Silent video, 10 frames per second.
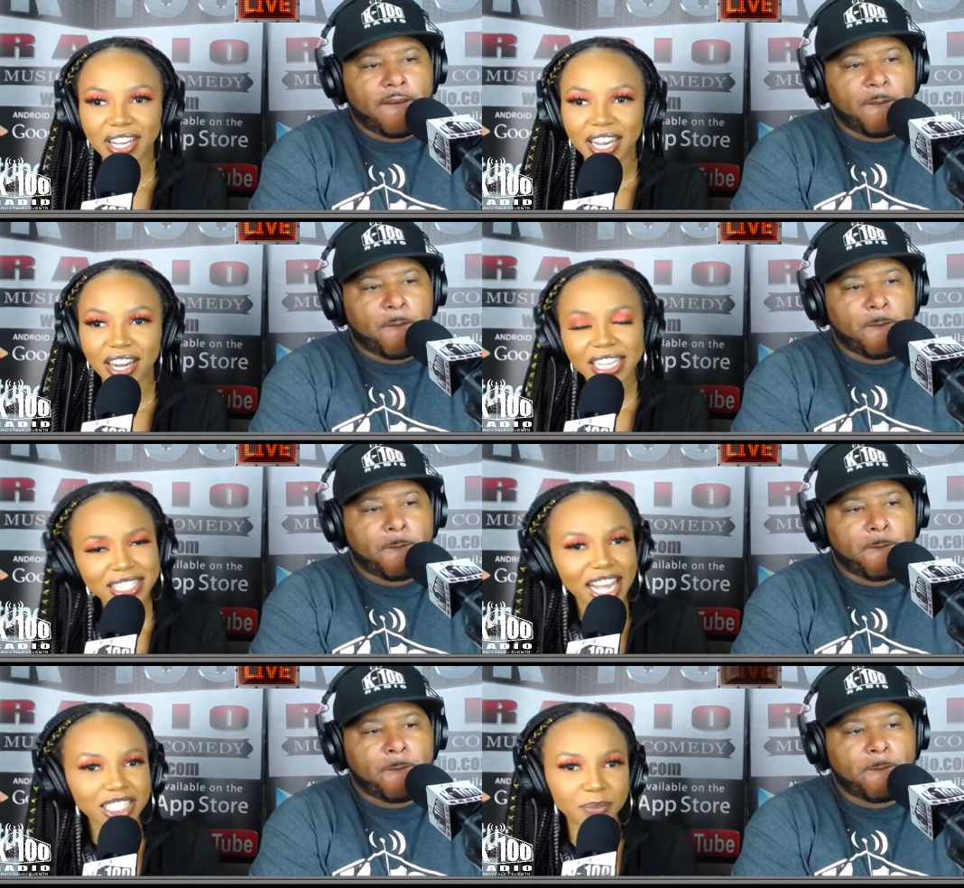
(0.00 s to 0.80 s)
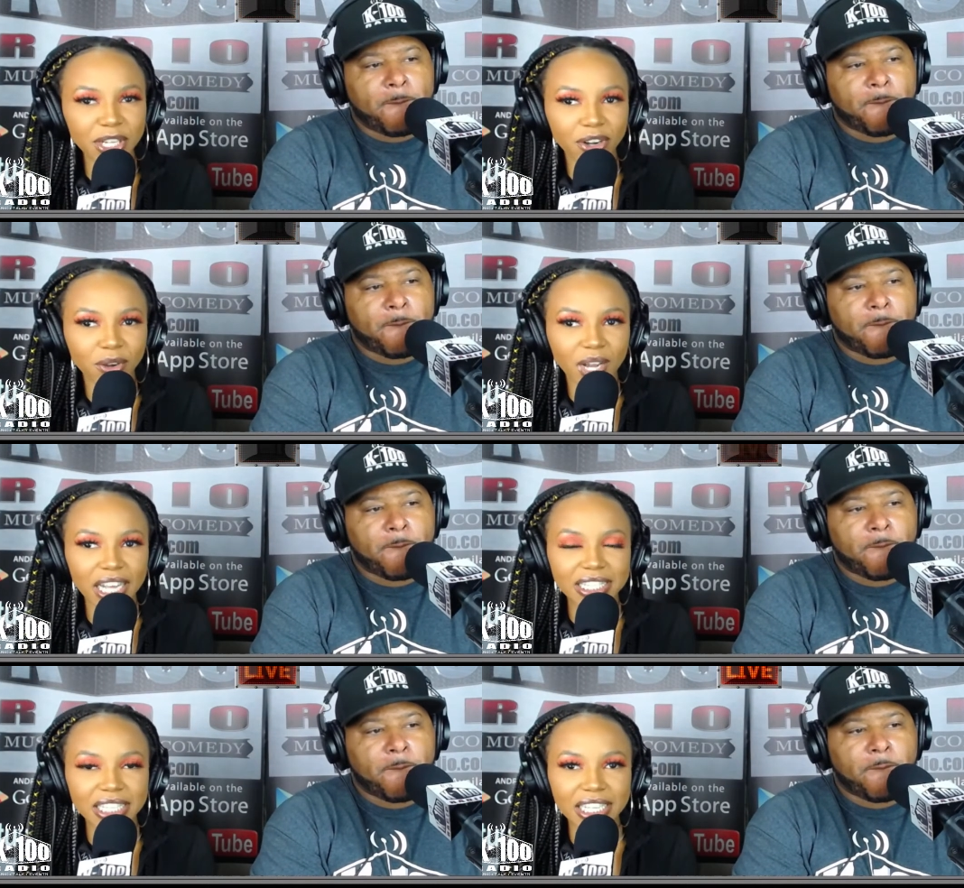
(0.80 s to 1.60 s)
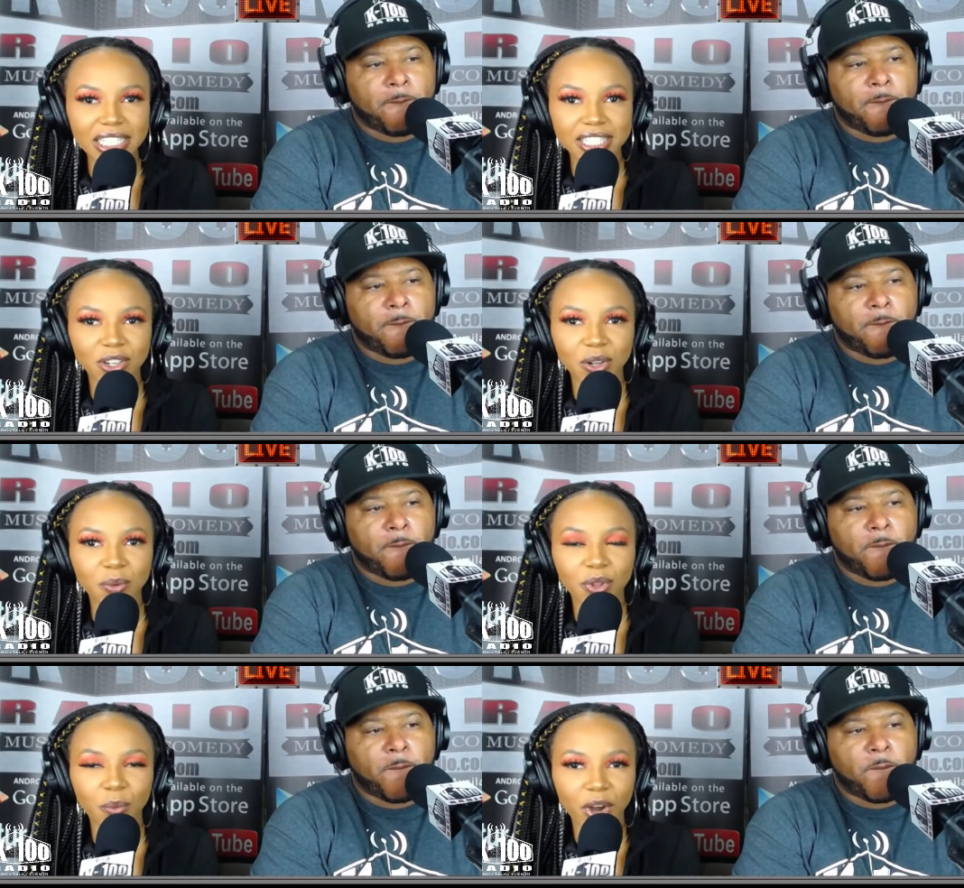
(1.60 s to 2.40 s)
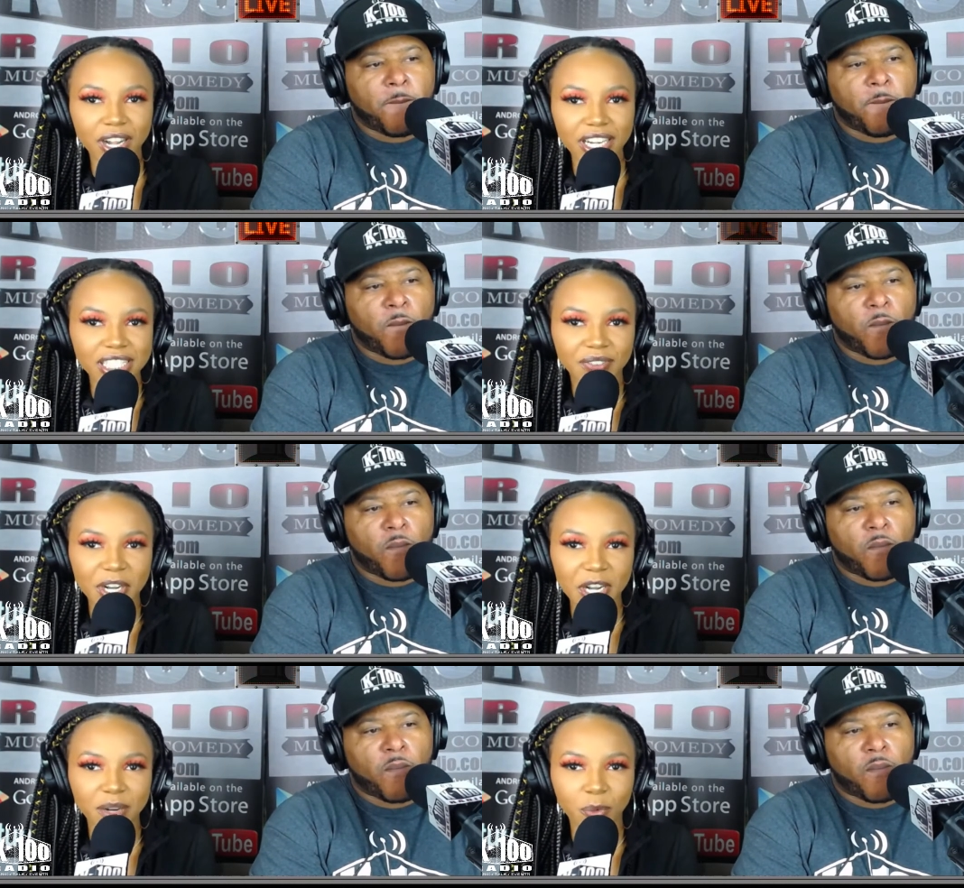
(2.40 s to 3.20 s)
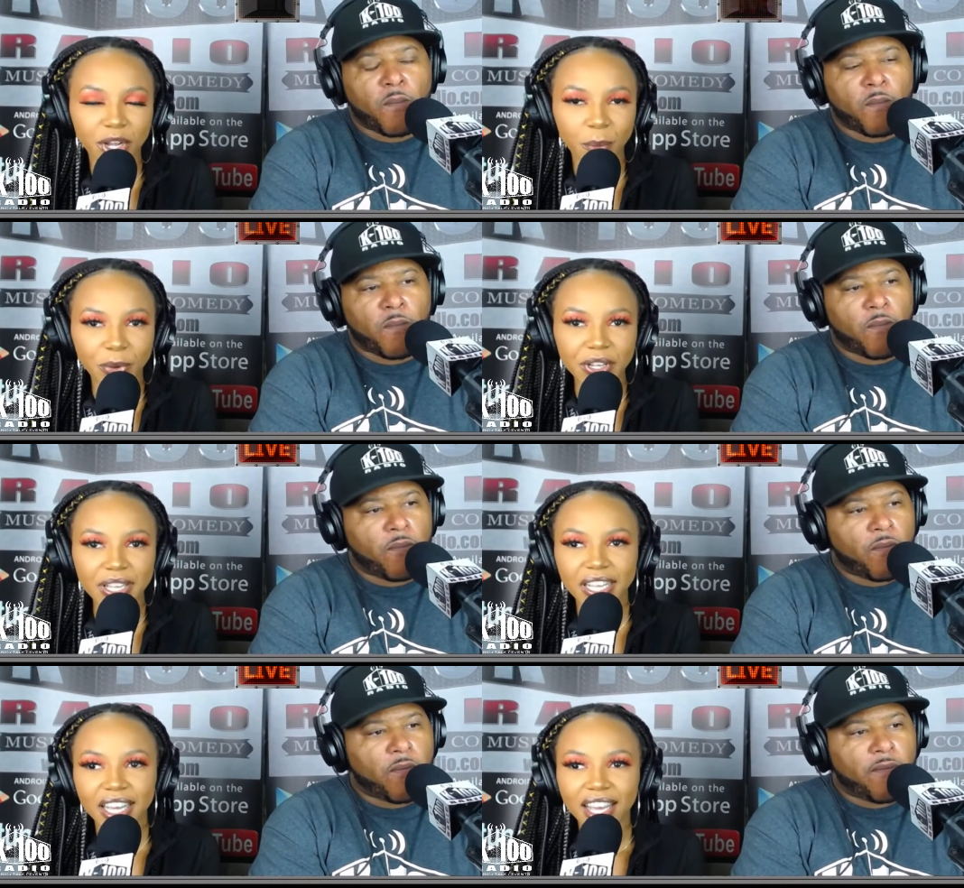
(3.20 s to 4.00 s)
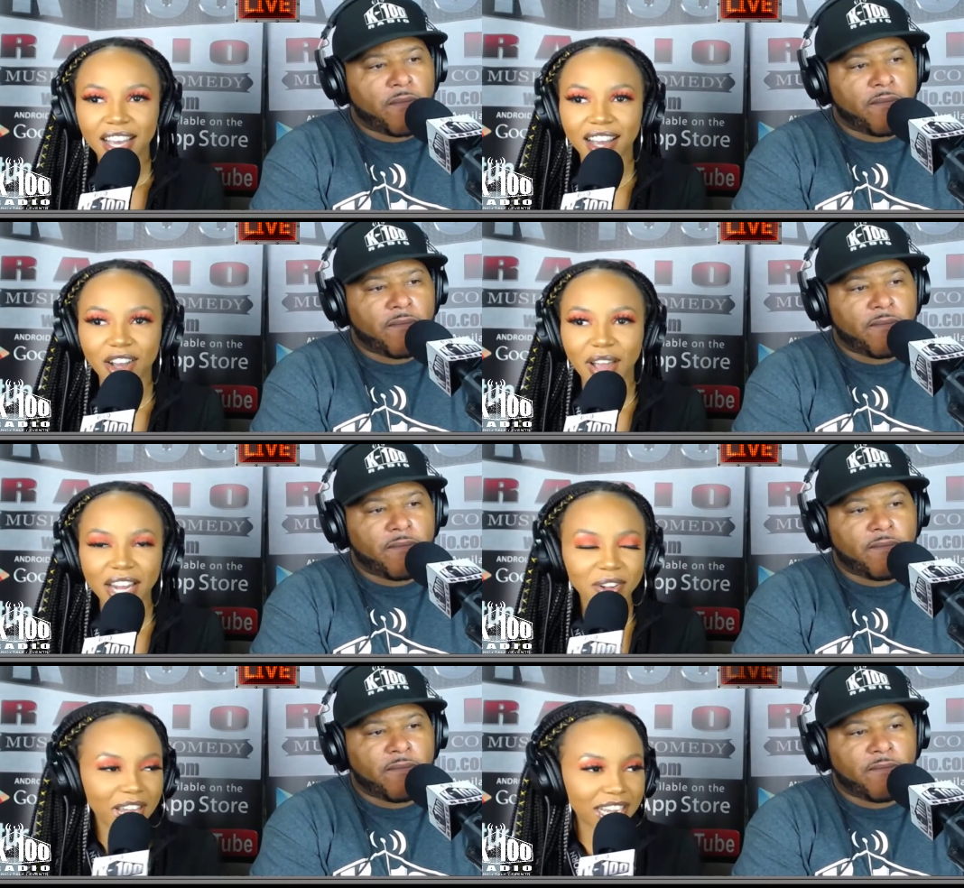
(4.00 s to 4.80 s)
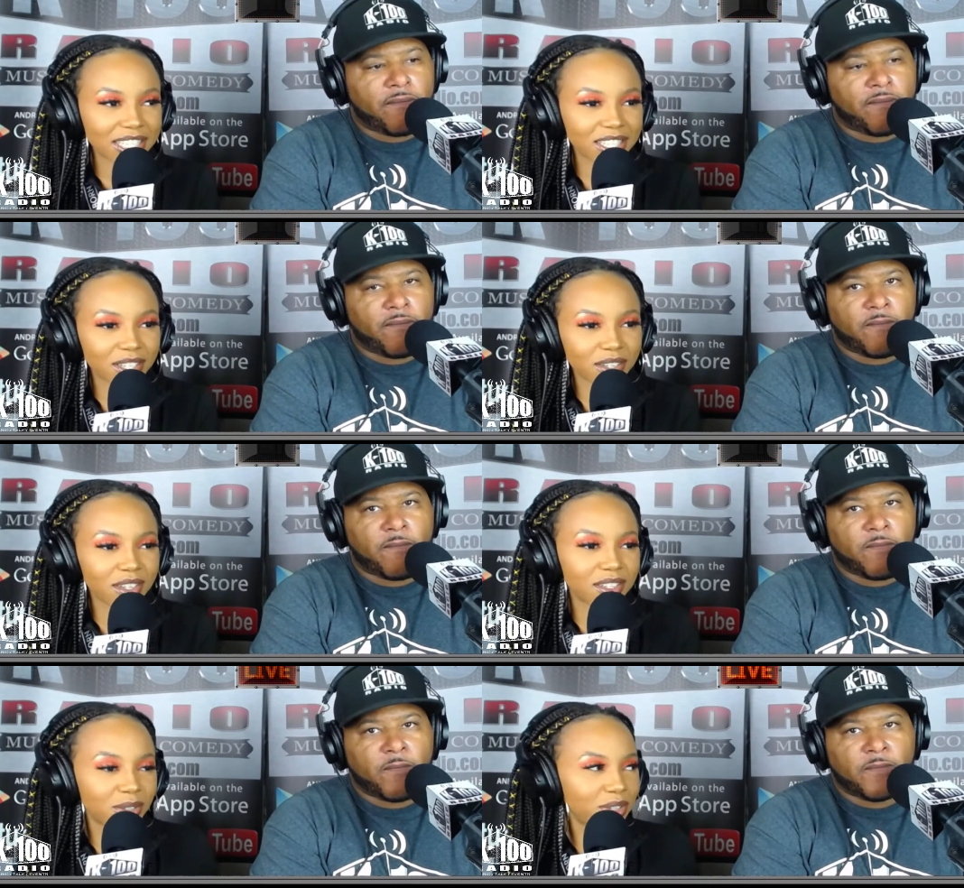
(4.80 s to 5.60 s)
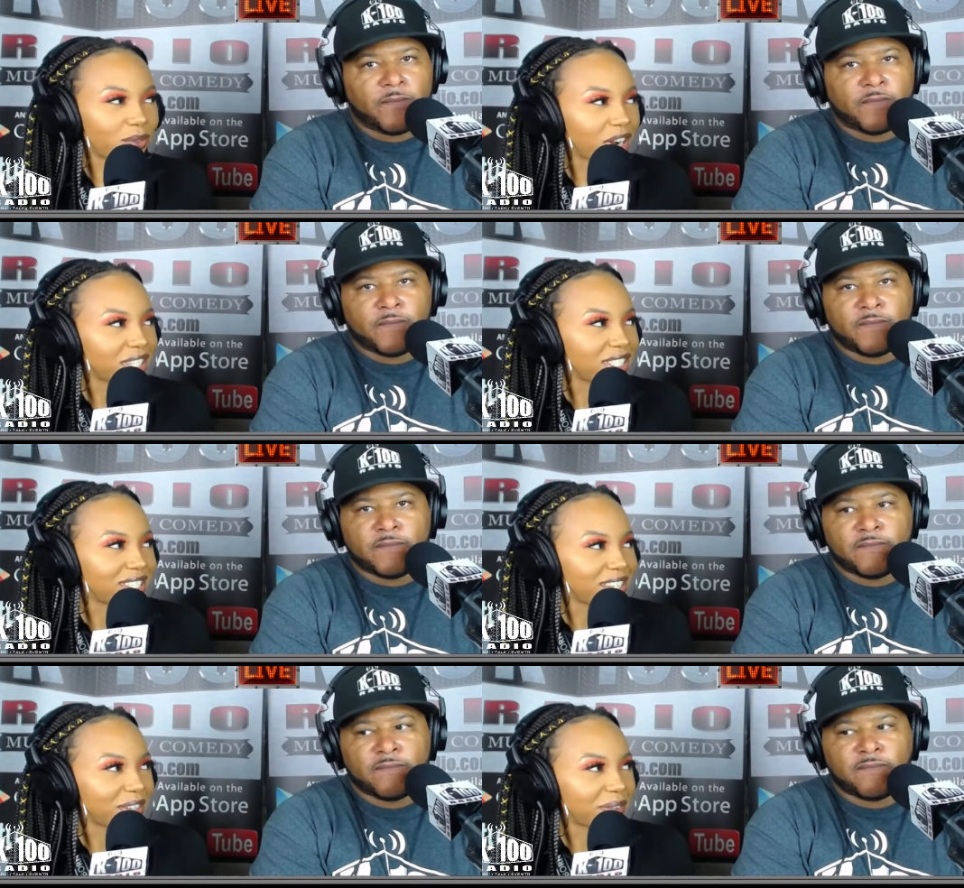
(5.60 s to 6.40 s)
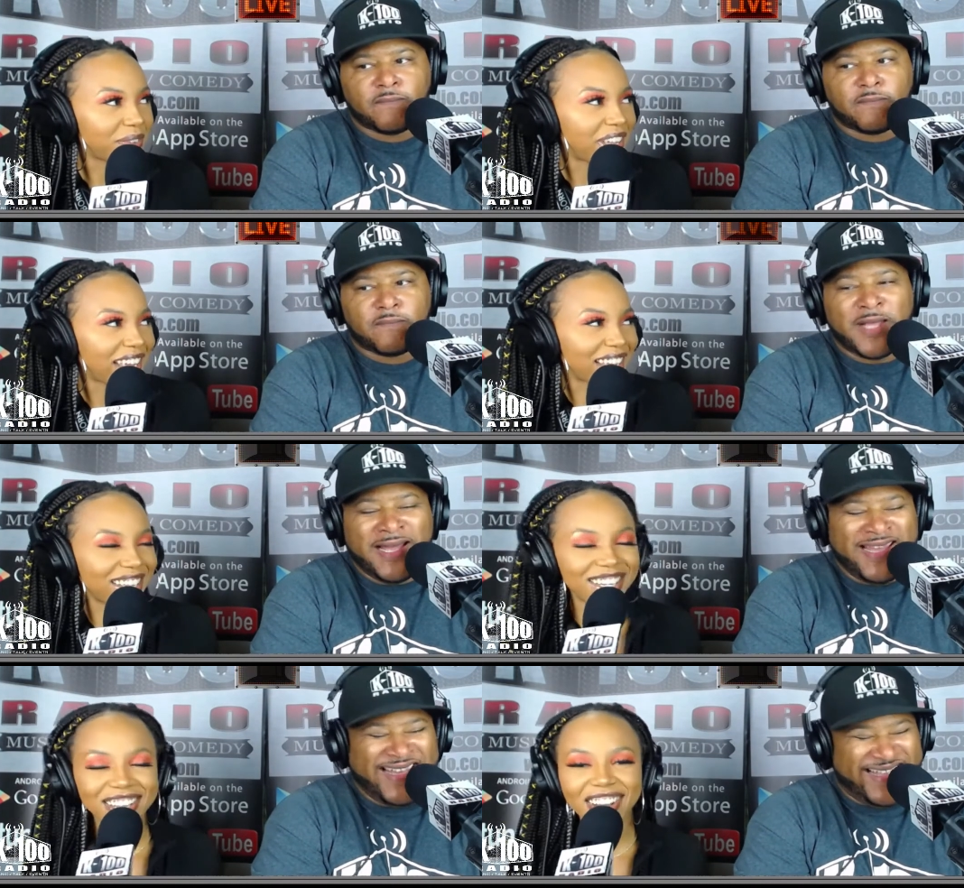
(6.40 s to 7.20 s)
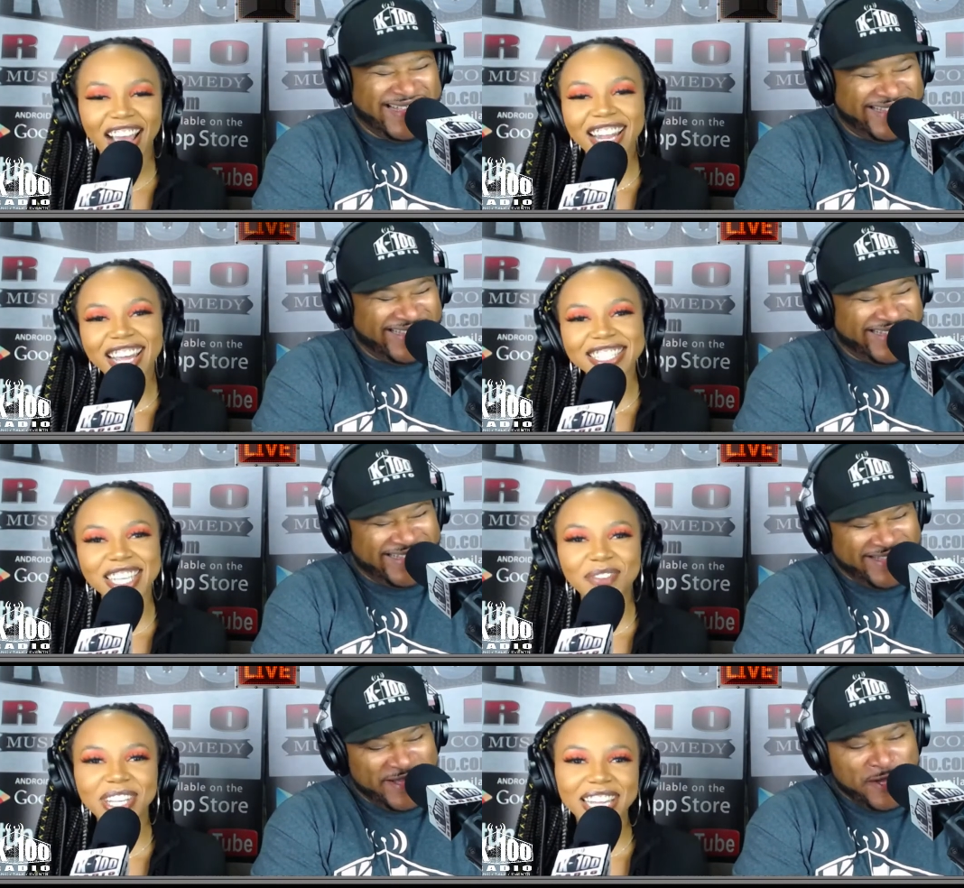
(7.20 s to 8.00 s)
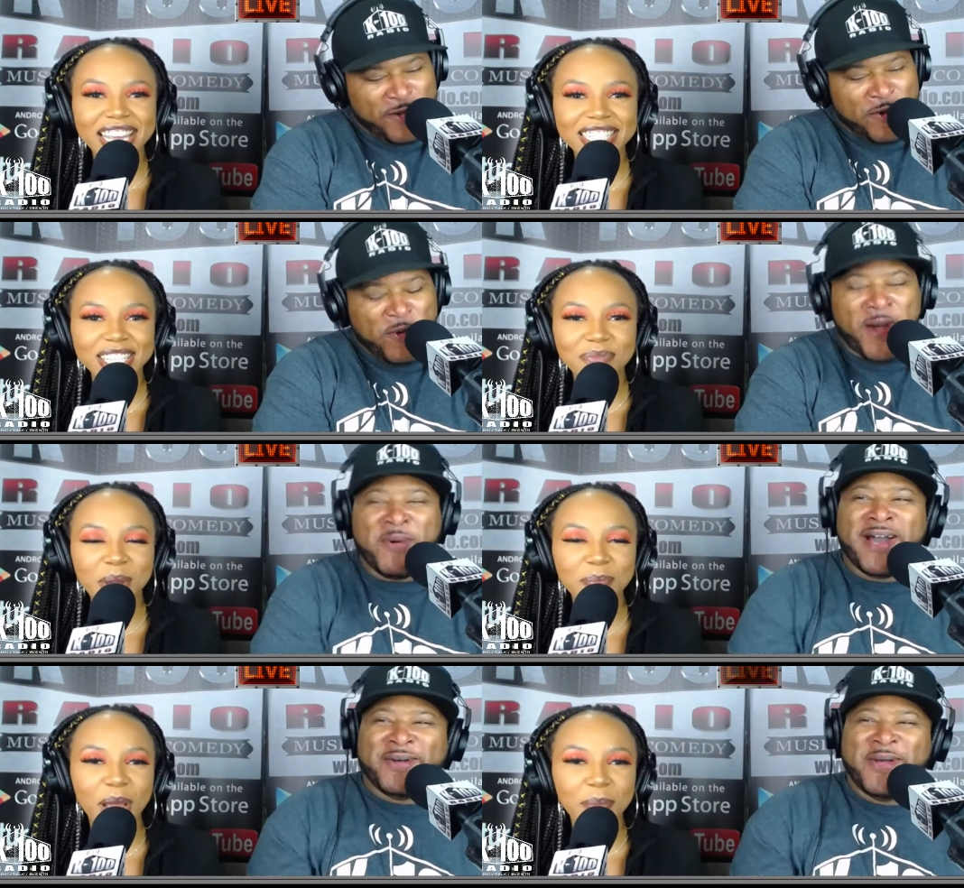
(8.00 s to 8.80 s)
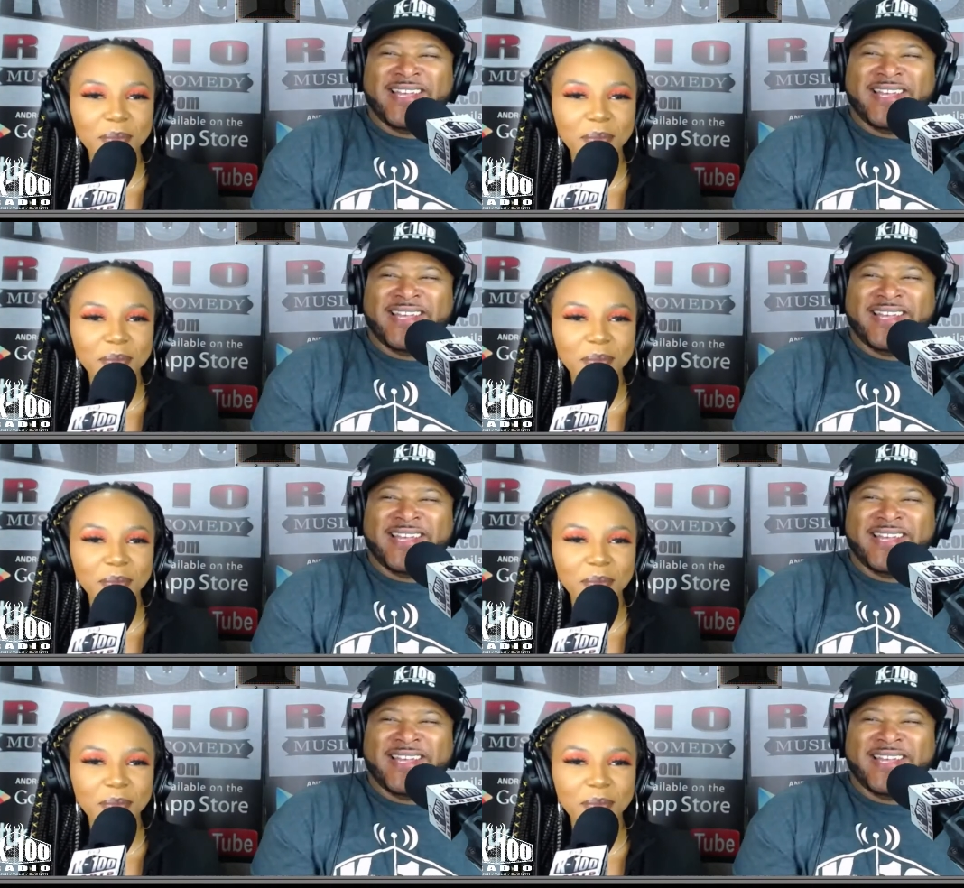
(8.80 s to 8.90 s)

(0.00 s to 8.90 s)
Speaker 1: in there. It's got some lyrical content, so the, the wording is very well put. Uh, I don't like to do the raunchy stuff. Like, you know, I like to keep it classy. Well, My well. mama